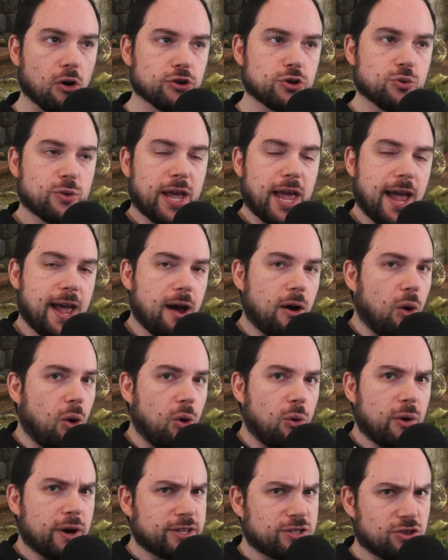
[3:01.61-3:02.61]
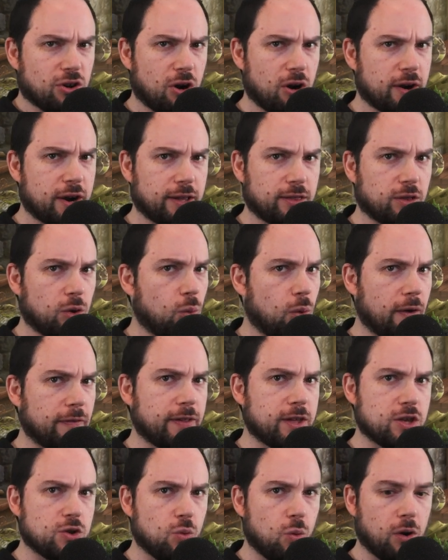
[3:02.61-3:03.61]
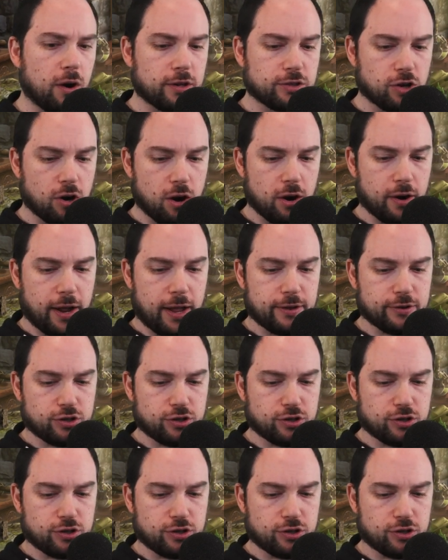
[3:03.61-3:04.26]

you can't always target the one that you want to target.